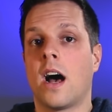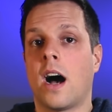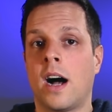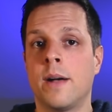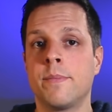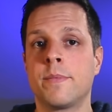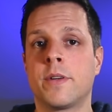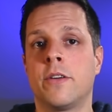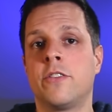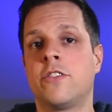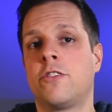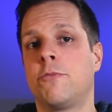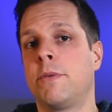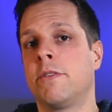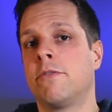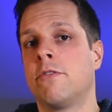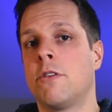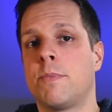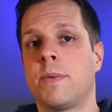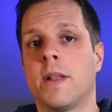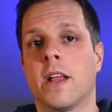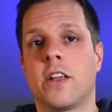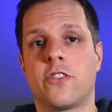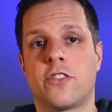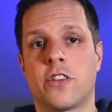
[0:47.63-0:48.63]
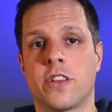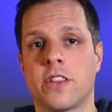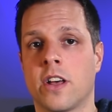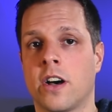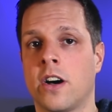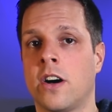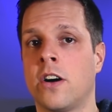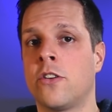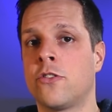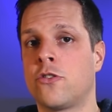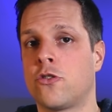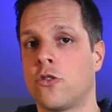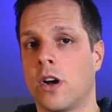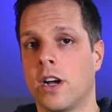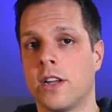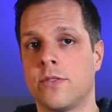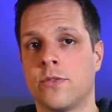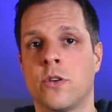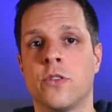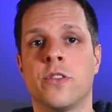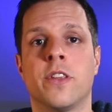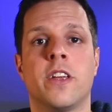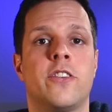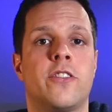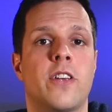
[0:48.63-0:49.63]
I'm going to be replacing the hard drive
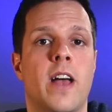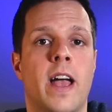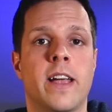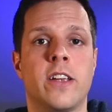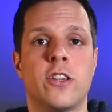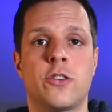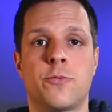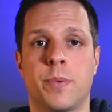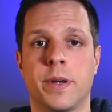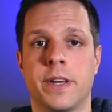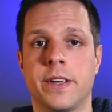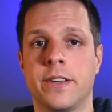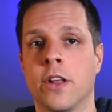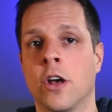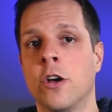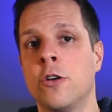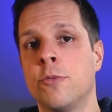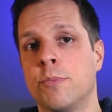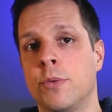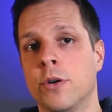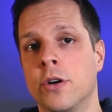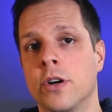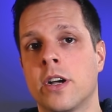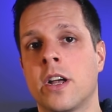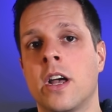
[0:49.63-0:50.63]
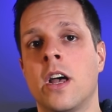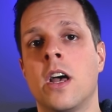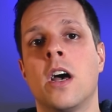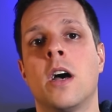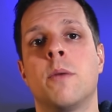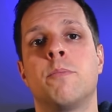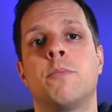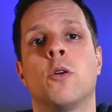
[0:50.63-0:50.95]
on this HP notebook,